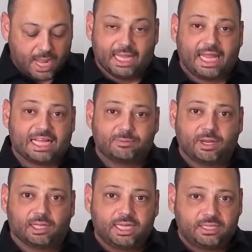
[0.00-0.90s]
And last but
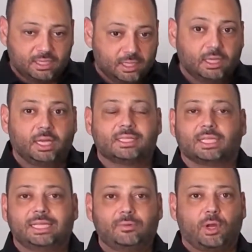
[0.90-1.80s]
not least, it's a
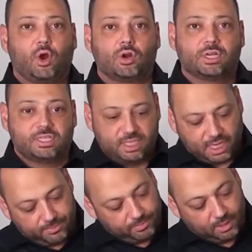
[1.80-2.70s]
little bit hard to
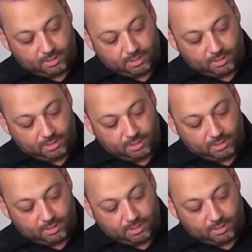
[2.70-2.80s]
see,